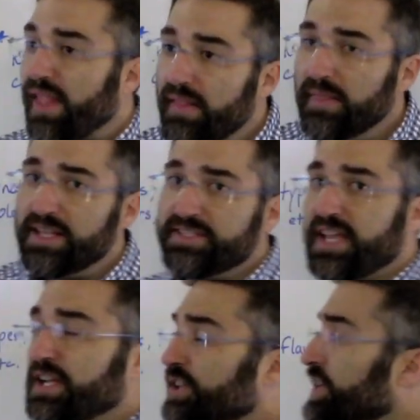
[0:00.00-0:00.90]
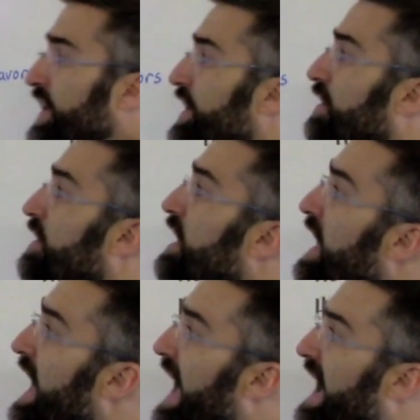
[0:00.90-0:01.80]
let's take a look here
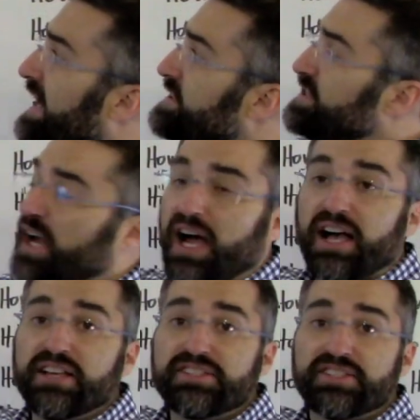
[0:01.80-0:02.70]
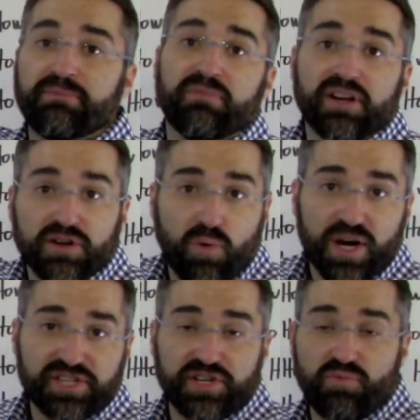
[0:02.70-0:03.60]
at some
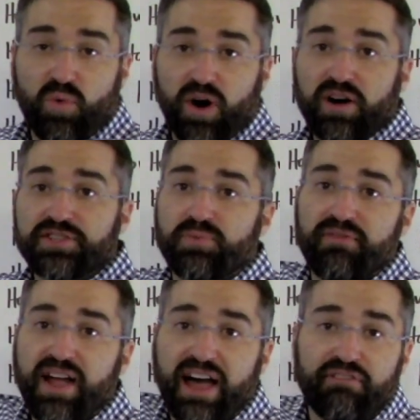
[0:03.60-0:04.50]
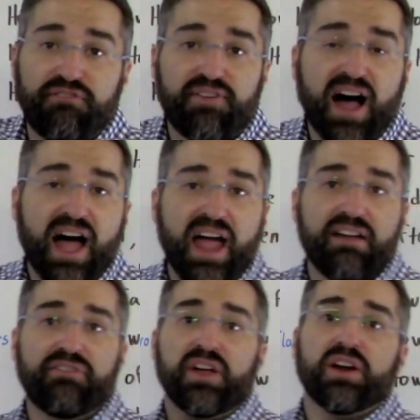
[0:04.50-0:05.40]
question words. We've got
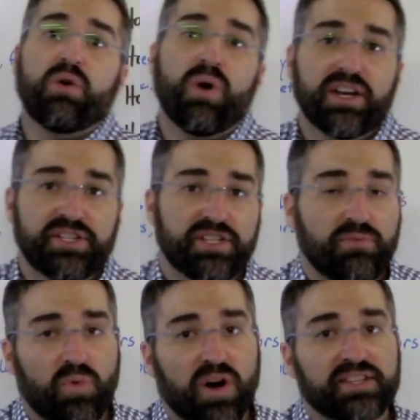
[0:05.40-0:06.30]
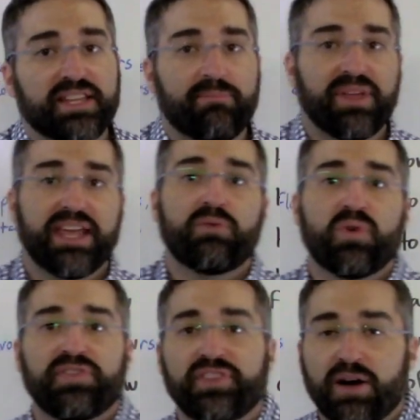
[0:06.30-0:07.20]
5 question words that begin
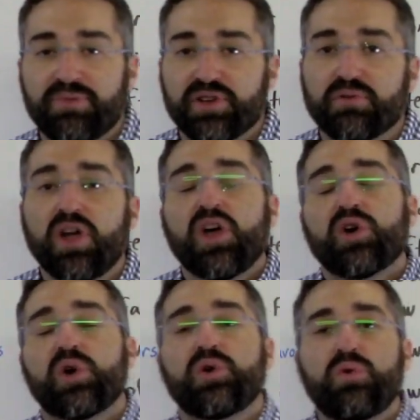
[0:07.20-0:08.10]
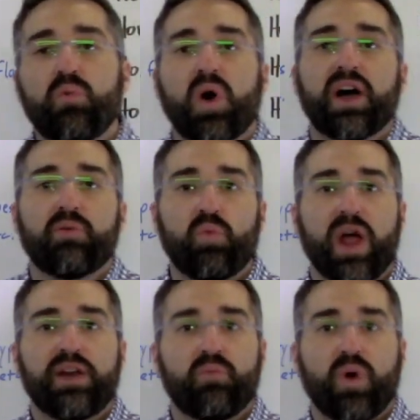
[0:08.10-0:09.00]
with W. Who, what,
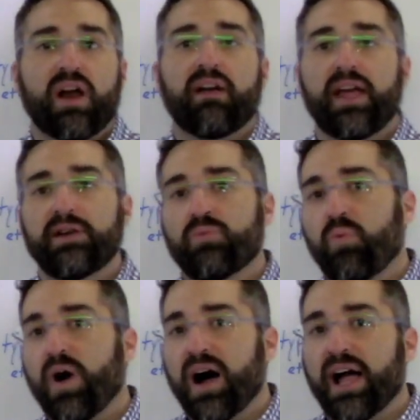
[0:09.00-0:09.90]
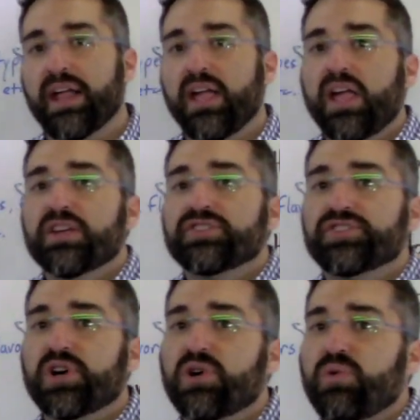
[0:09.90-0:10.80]
when, where, and why.
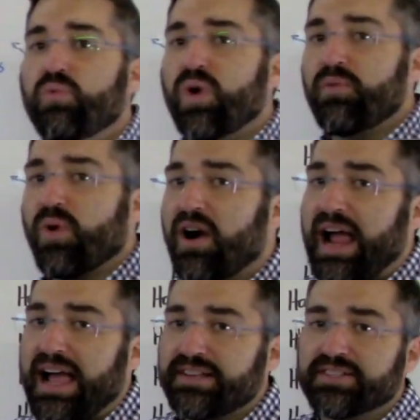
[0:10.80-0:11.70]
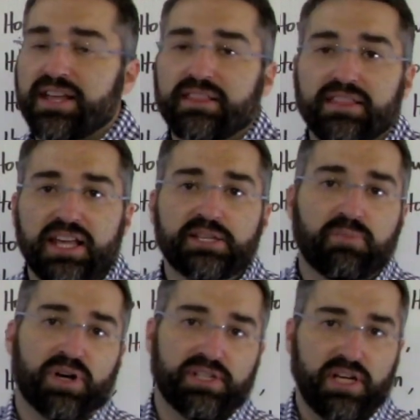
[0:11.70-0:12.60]
So when we're asking these
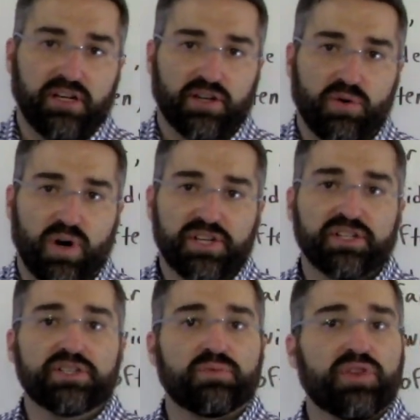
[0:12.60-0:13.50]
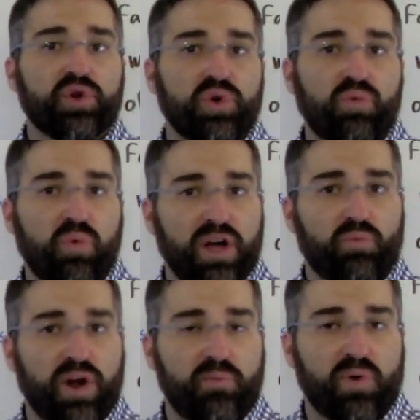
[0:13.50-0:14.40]
particular questions with who, what,
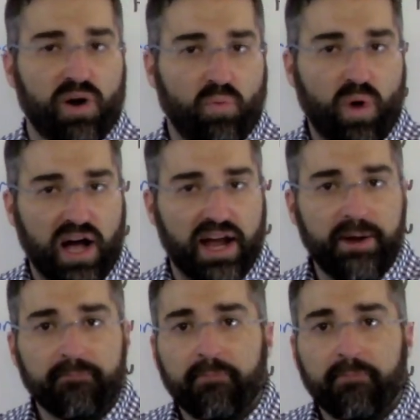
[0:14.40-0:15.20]
when, where, why,